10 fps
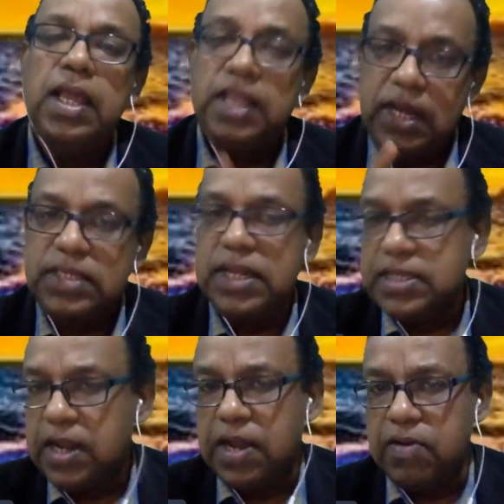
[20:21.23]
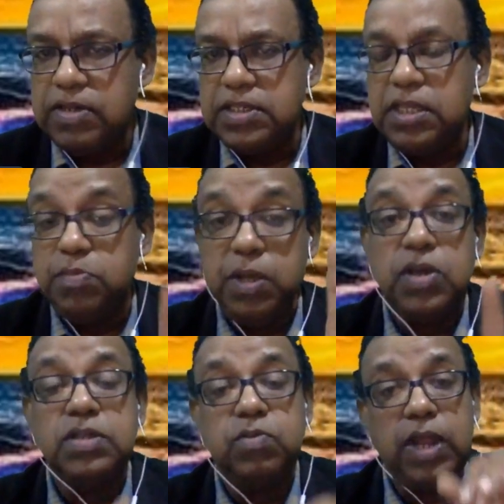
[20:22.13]
the reason i studied accountancy is
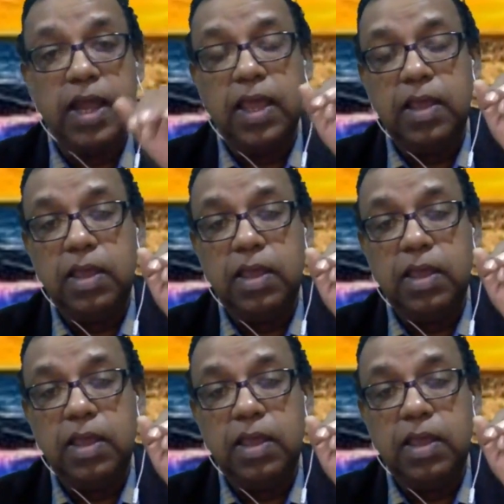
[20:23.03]
because when i